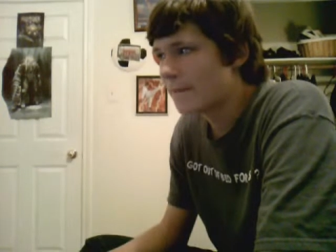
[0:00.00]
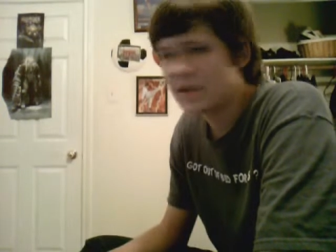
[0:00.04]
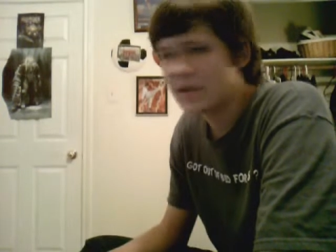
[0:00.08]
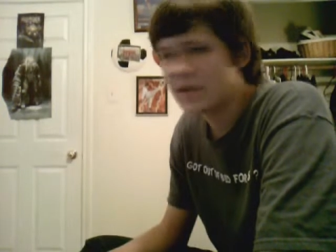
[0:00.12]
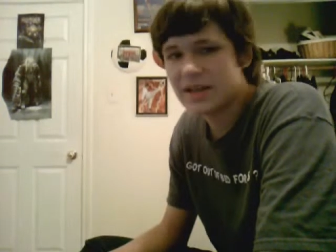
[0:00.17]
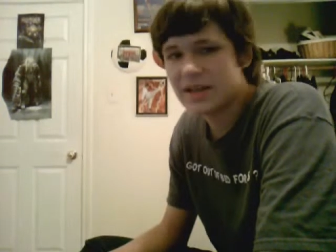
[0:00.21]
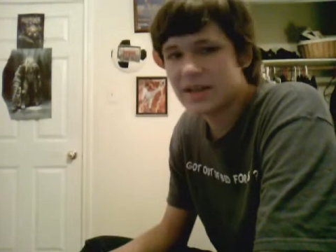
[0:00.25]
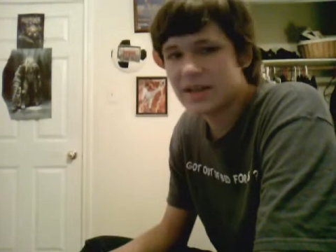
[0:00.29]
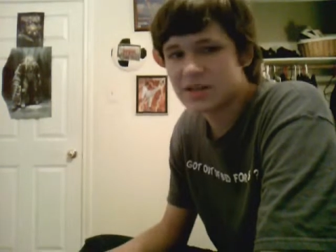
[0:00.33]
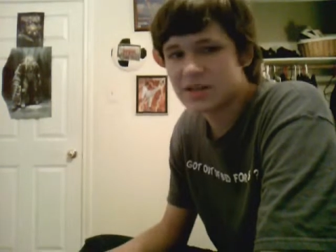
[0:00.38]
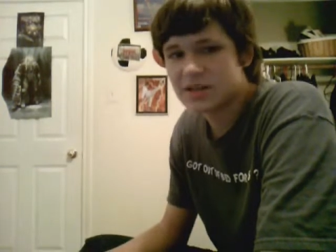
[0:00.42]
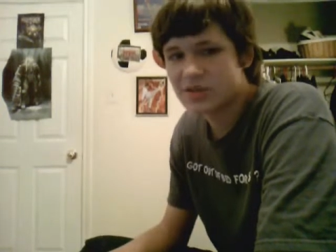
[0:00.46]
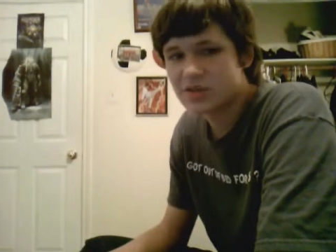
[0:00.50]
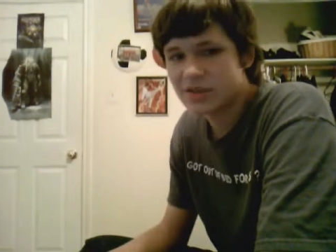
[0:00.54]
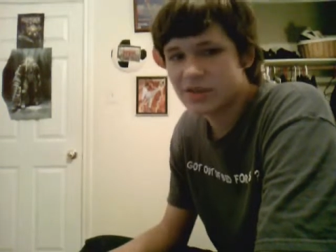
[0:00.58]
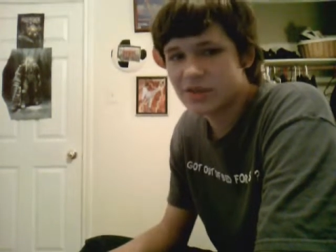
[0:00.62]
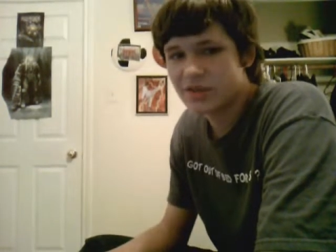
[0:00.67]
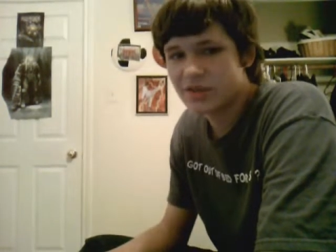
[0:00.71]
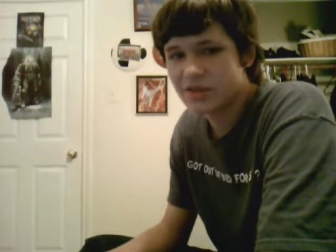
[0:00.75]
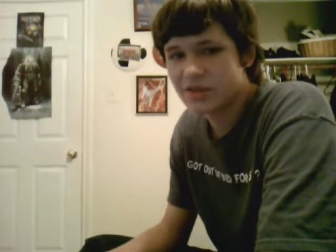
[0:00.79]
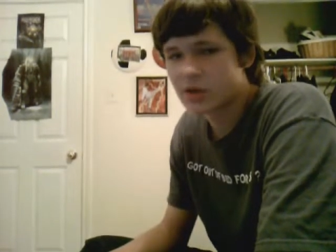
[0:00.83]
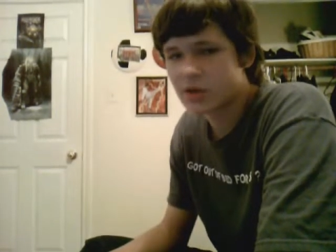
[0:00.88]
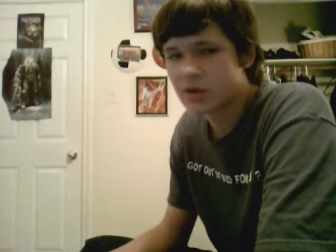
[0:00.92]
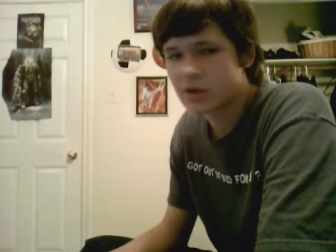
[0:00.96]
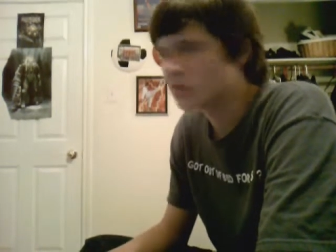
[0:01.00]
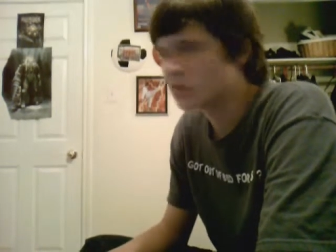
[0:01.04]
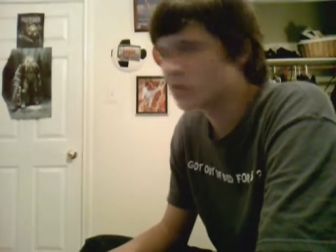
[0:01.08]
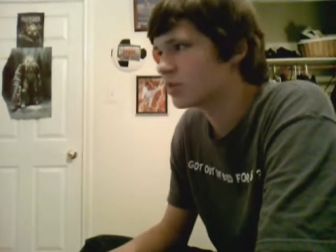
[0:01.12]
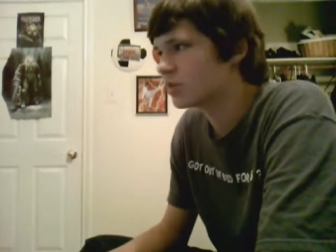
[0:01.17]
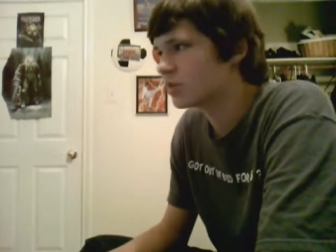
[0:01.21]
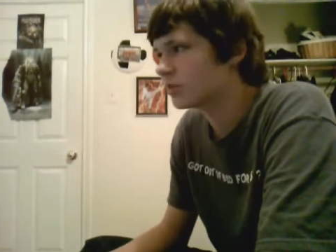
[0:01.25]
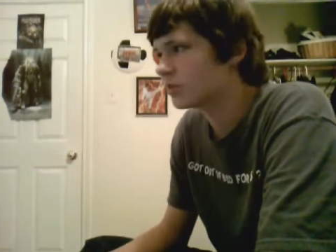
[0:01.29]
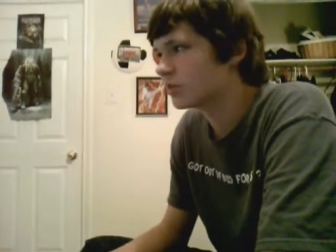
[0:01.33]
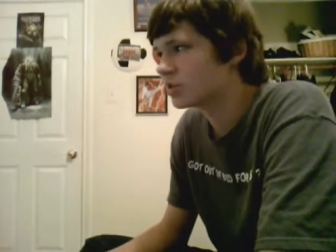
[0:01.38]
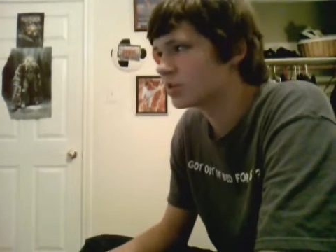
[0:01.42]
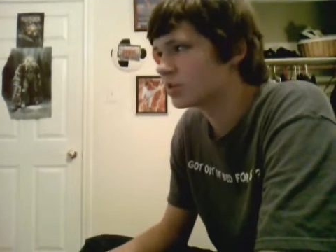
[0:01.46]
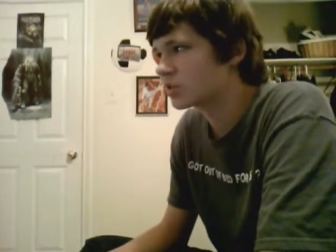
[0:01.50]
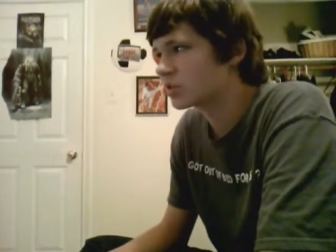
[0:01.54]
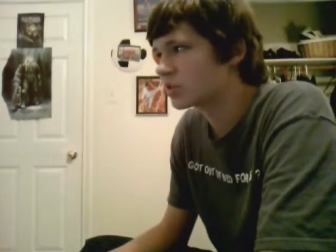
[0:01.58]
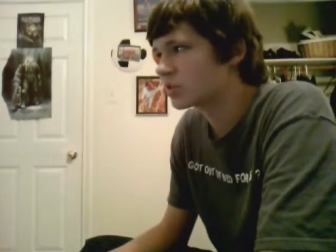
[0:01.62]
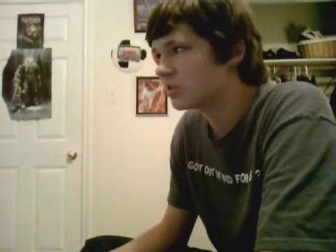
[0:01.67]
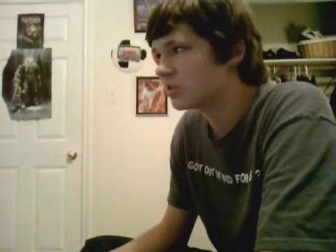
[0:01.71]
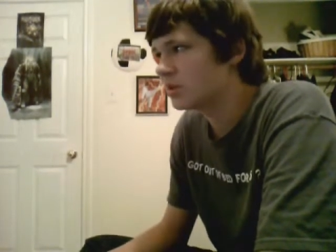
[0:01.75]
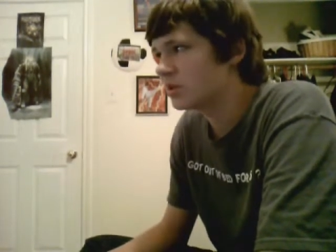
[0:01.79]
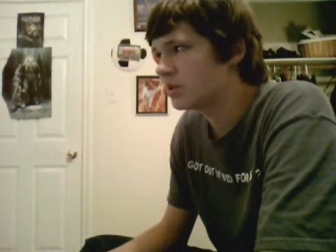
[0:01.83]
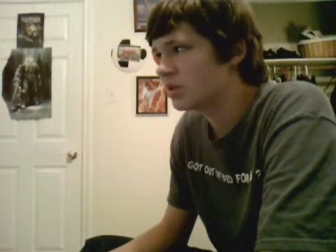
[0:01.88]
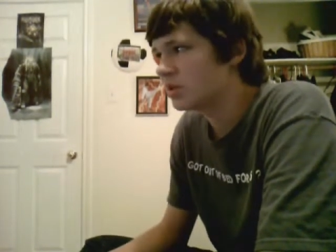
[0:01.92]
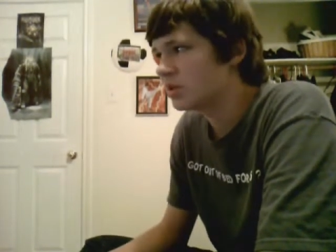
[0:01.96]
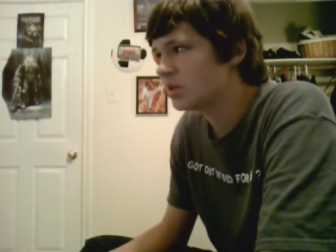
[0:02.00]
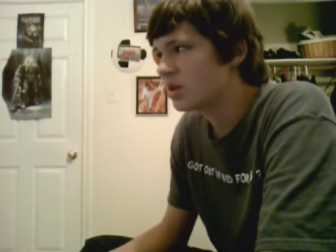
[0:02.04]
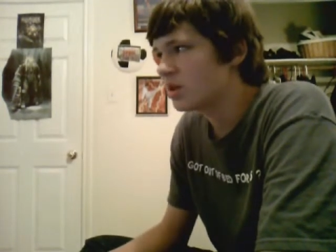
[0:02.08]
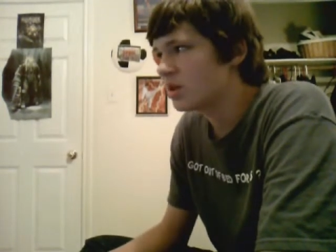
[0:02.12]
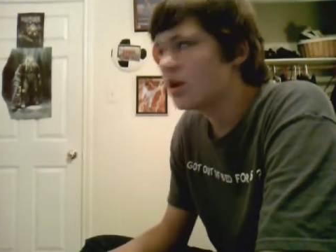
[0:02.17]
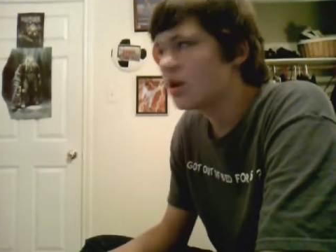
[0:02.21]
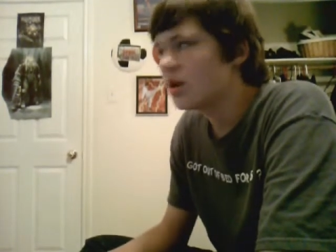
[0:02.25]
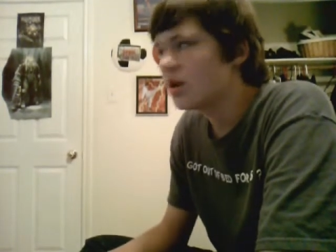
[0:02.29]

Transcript: PS3 version, which is going to be